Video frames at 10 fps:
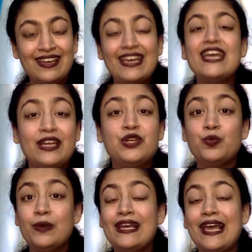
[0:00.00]
It
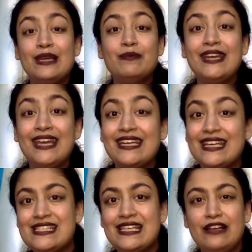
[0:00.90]
will eliminate
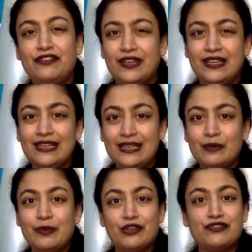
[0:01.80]
itself in a
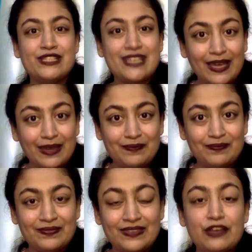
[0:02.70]
little bit of a time.
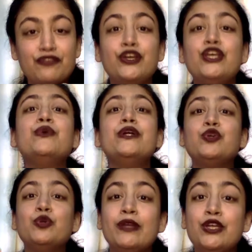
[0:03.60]
For you, it
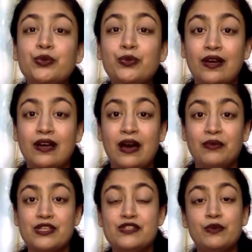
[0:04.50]
could be 2
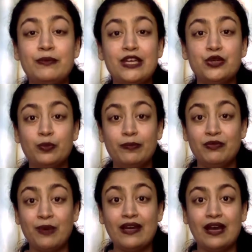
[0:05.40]
hours. For me, it could be
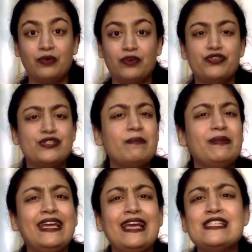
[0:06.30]
1 hour. For
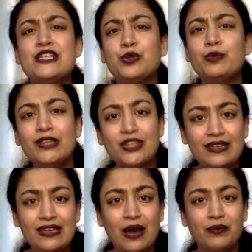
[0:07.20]
somebody else, it could be
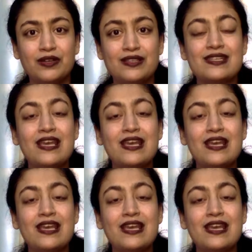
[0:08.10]
3 hours.